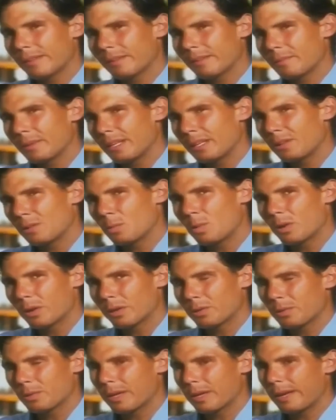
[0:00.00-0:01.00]
think we need to
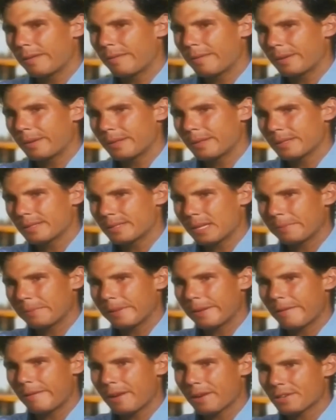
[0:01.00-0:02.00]
work together in the
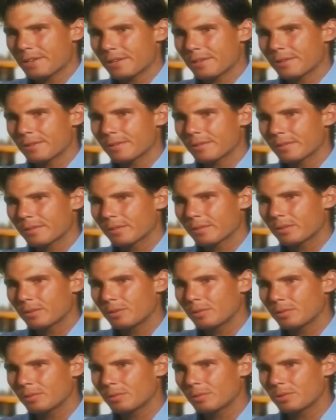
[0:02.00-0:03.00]
same direction
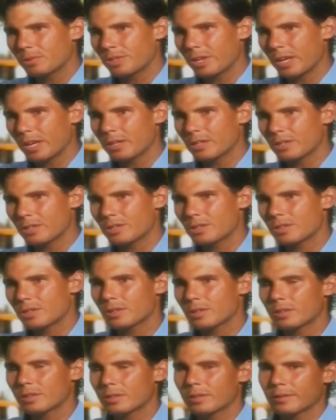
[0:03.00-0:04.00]
to
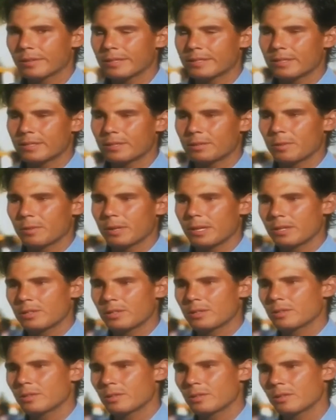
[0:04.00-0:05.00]
change this
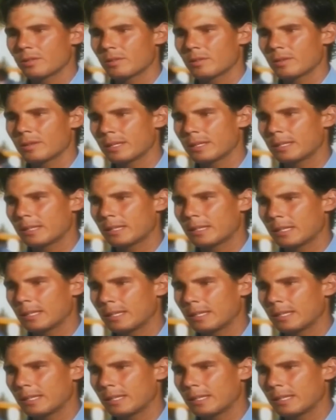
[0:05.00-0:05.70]
situation, no? And